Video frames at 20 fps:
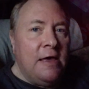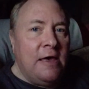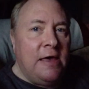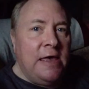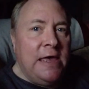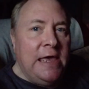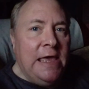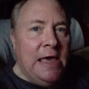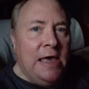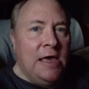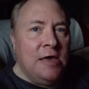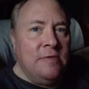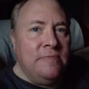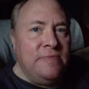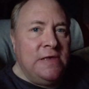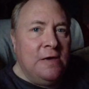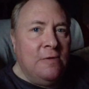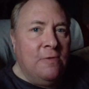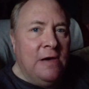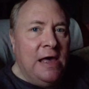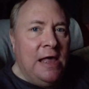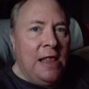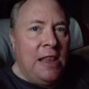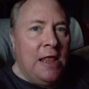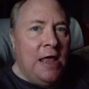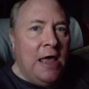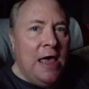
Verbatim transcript: Hi, hope you're well.